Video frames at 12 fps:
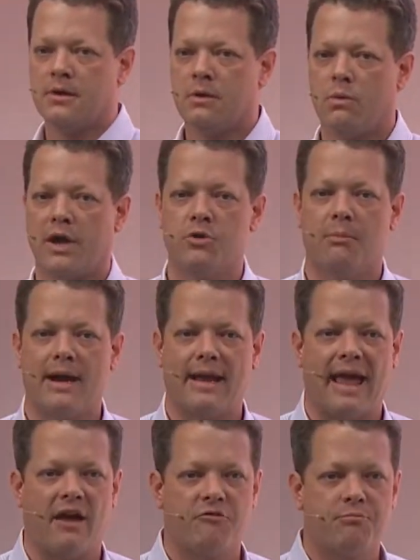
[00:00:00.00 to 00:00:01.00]
why you might
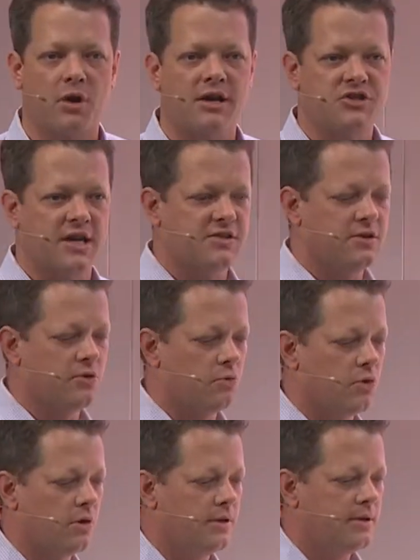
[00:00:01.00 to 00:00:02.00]
have projects in your
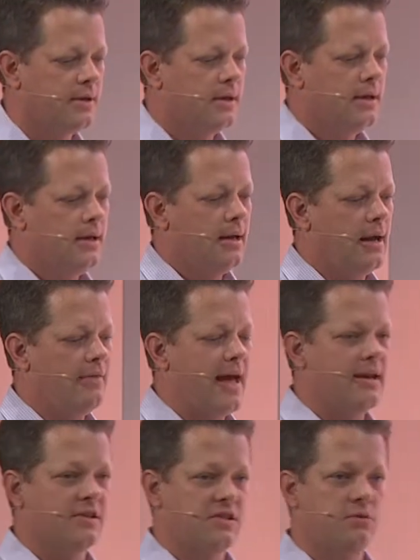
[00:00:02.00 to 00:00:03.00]
world, and
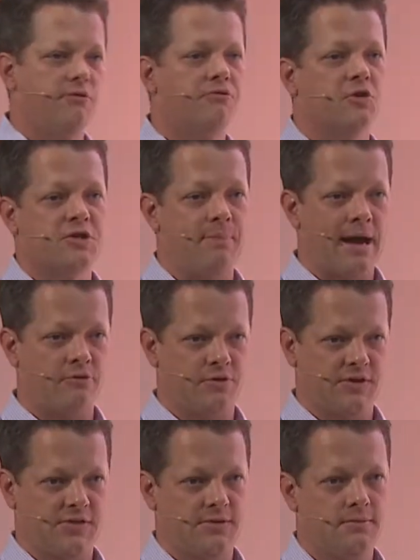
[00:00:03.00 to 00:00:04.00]
that is to enforce
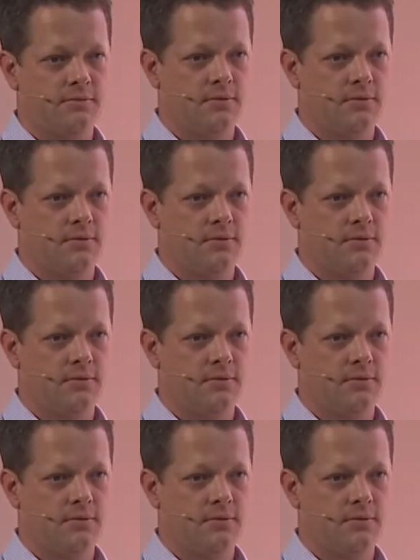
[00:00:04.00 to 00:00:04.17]
boundaries,